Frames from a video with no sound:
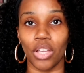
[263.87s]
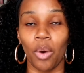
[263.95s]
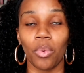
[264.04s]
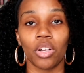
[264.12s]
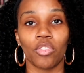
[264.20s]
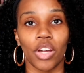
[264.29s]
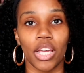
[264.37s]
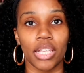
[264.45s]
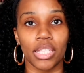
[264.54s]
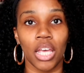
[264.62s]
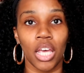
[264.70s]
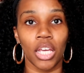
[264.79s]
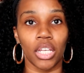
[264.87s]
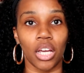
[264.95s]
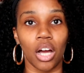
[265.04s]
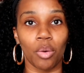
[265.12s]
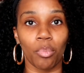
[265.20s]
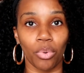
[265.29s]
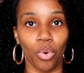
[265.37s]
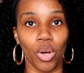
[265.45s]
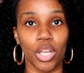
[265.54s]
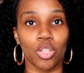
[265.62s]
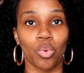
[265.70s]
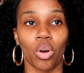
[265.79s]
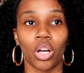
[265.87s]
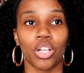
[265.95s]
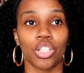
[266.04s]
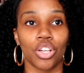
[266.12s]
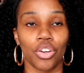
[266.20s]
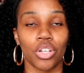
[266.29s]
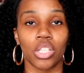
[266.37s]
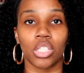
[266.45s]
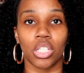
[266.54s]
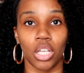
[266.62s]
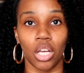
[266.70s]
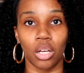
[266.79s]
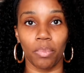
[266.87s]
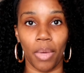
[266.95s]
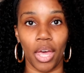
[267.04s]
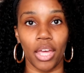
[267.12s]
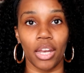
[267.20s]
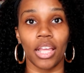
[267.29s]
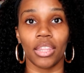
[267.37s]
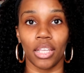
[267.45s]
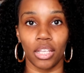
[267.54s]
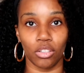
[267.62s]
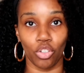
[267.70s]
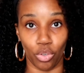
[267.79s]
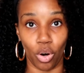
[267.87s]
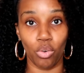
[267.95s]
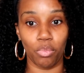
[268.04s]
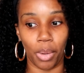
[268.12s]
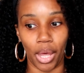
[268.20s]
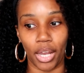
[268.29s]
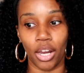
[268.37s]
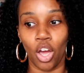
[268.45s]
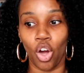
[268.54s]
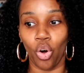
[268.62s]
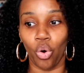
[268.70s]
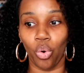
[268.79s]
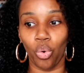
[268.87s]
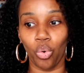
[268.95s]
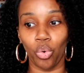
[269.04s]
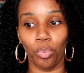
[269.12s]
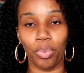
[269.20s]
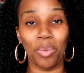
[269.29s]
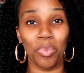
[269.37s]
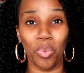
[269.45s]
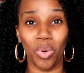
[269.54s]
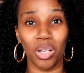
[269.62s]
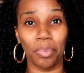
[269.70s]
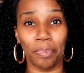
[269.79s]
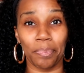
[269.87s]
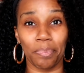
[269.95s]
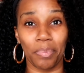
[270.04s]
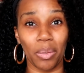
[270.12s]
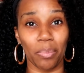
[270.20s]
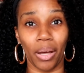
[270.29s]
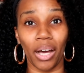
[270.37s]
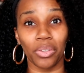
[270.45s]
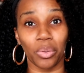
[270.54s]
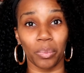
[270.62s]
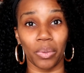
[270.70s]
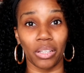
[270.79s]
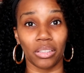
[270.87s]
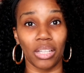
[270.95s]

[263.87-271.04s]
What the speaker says: I want to raise young boys who are going to turn into young men and then grown men who people want to be bothered with,